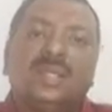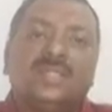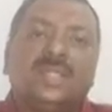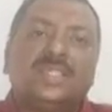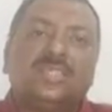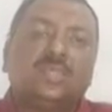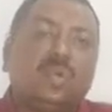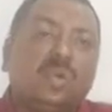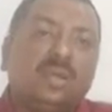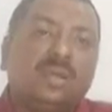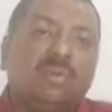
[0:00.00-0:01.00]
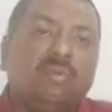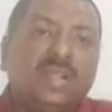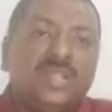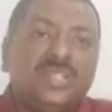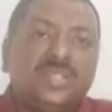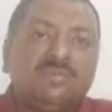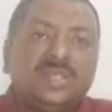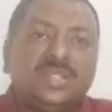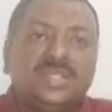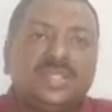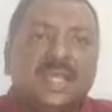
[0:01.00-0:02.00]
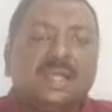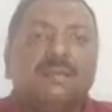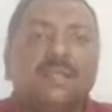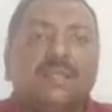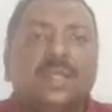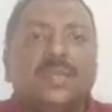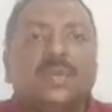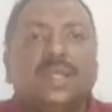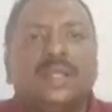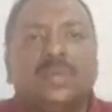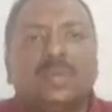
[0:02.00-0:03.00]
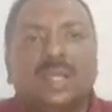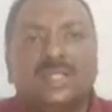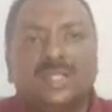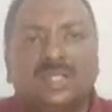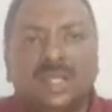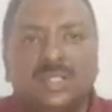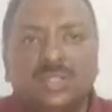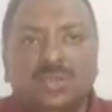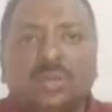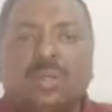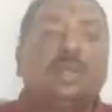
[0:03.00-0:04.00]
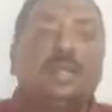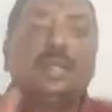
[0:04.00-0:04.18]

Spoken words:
6-rod wind chime which is there, you can utilize in that zone.